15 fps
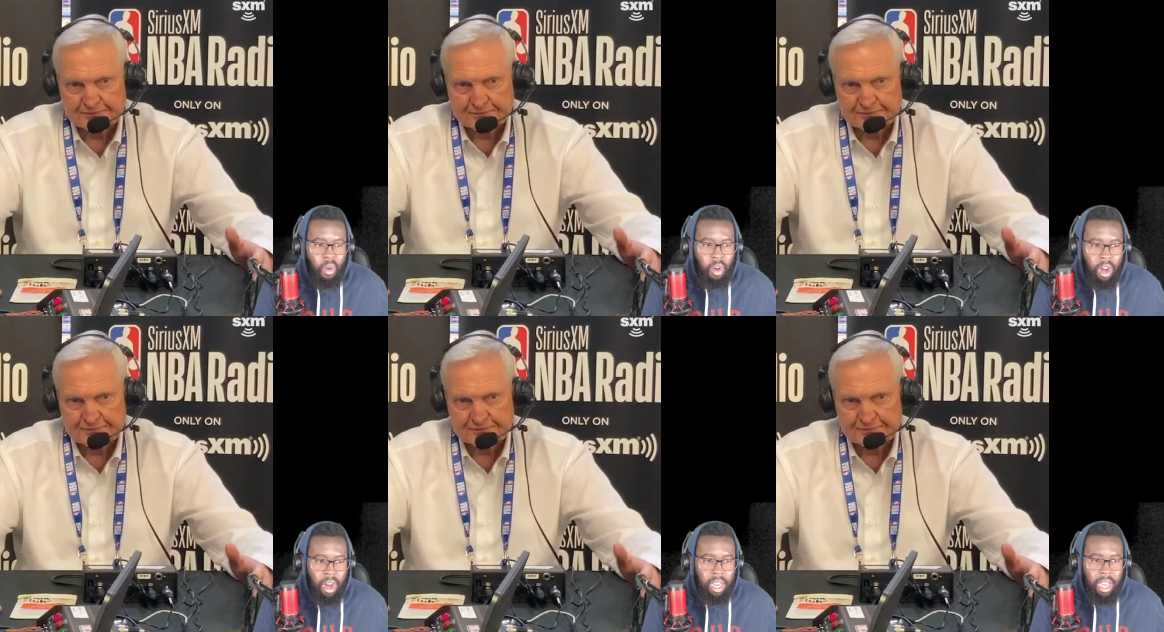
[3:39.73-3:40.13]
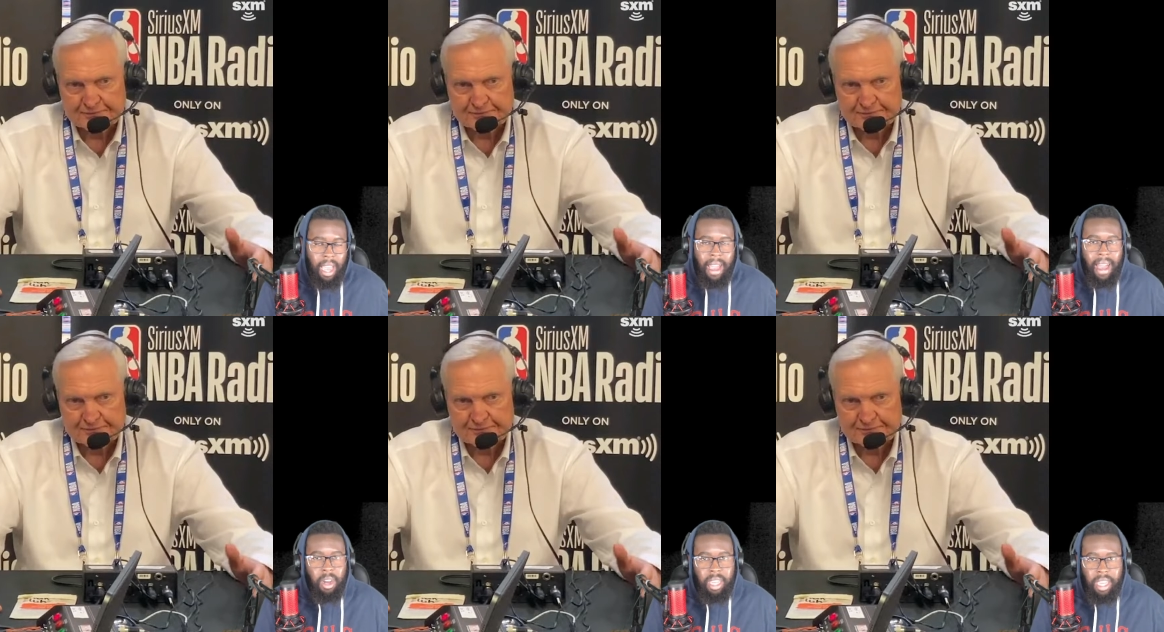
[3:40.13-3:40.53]
Speaker 1: uh, like
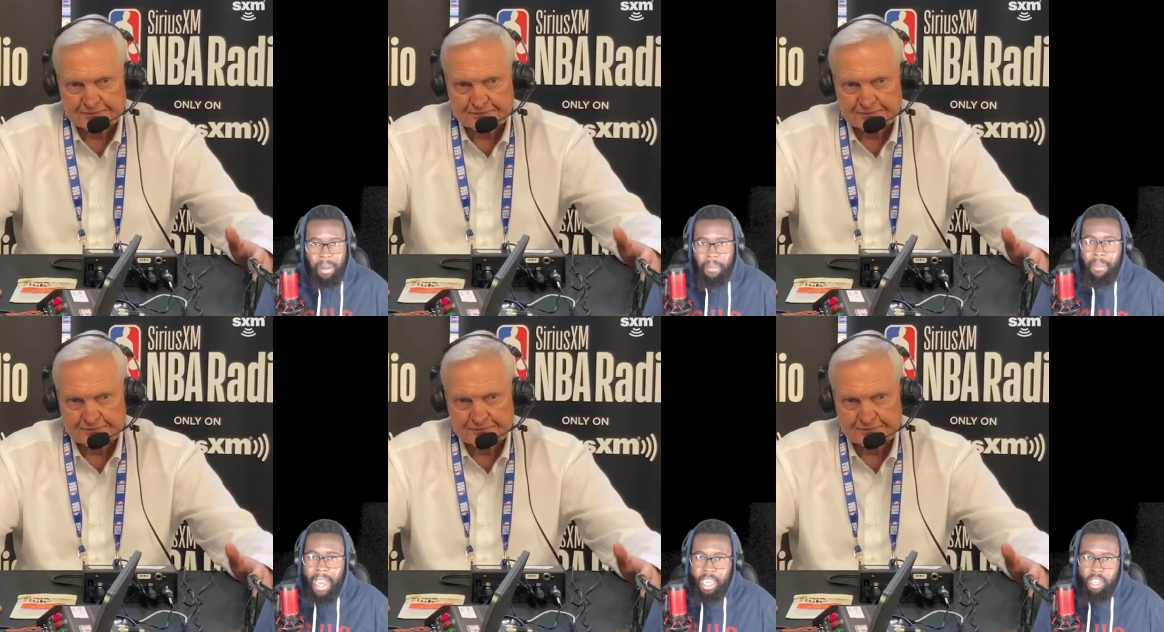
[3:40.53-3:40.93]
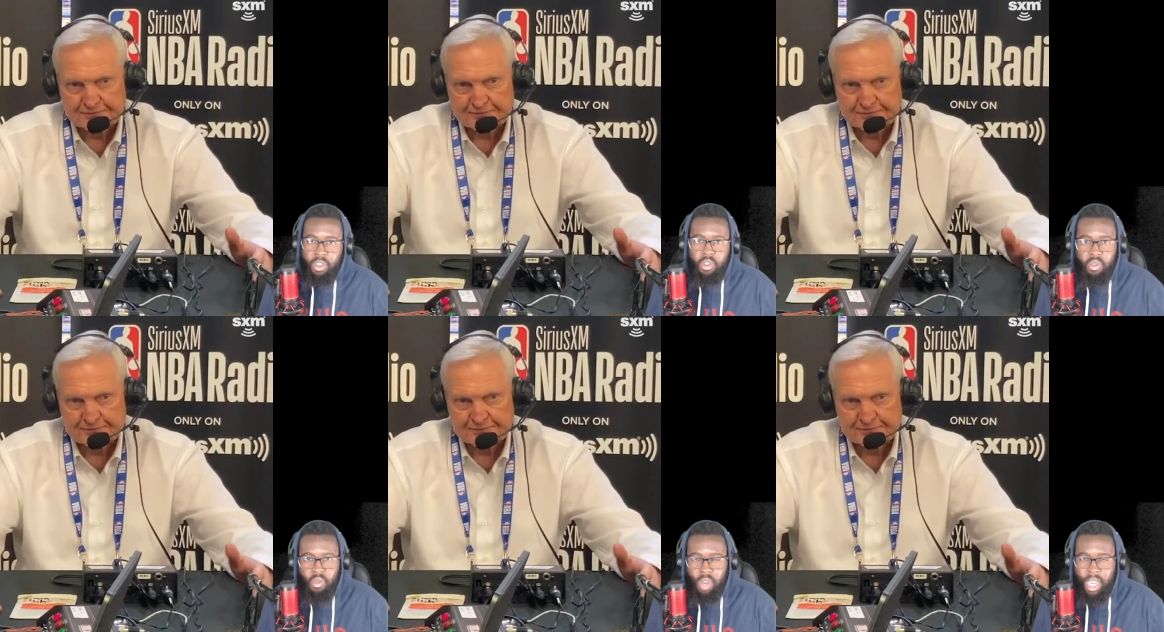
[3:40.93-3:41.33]
how they might
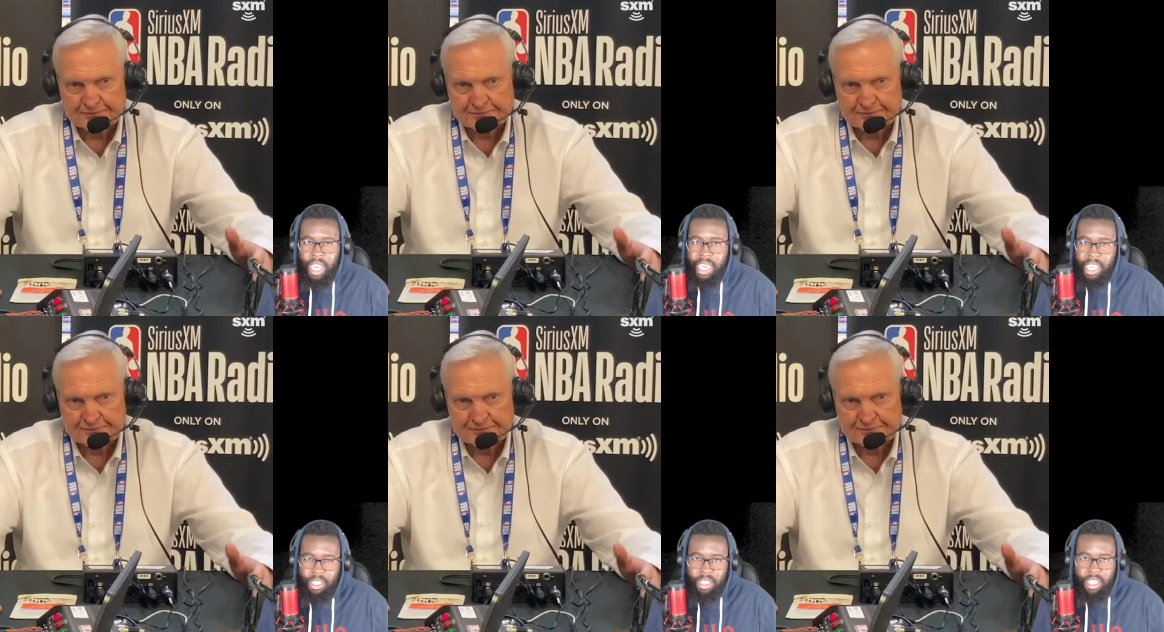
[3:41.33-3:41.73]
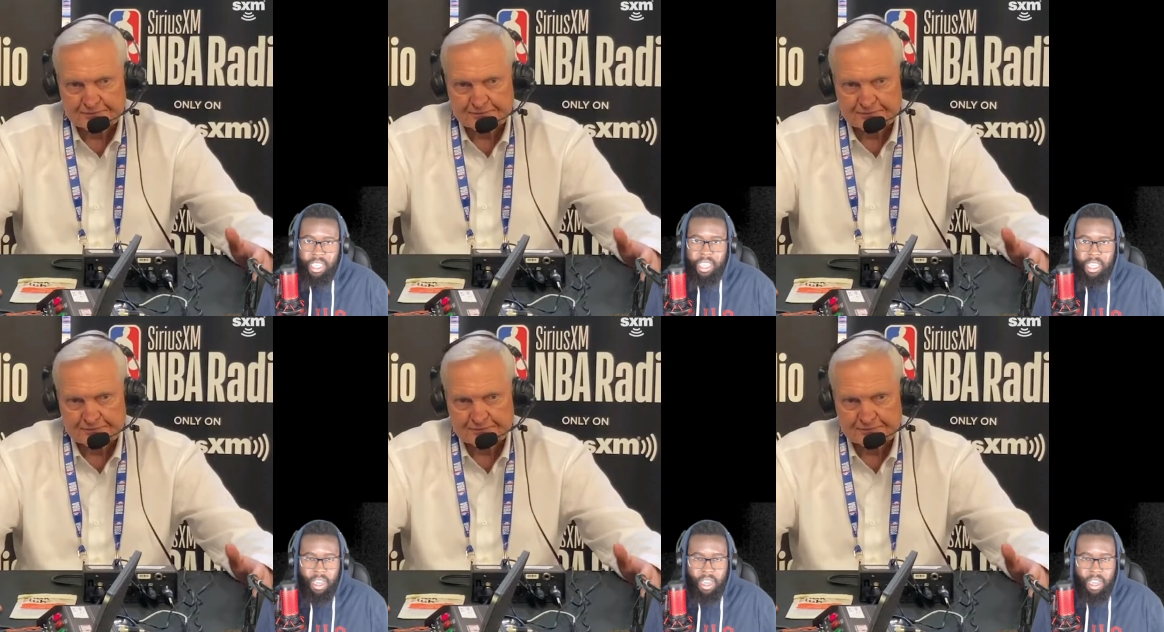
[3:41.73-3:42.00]
do in this gen,